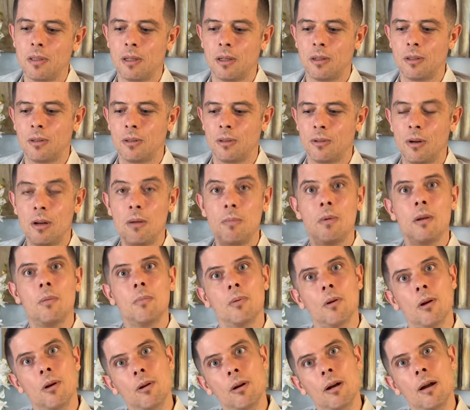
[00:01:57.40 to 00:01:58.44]
a treatment
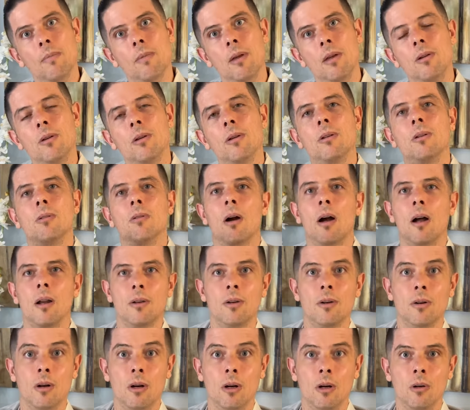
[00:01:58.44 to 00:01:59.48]
program that you could do on
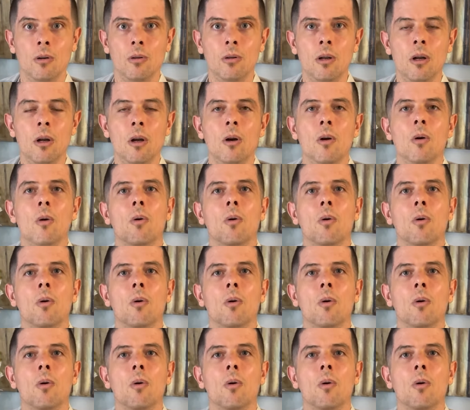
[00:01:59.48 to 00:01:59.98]
your own,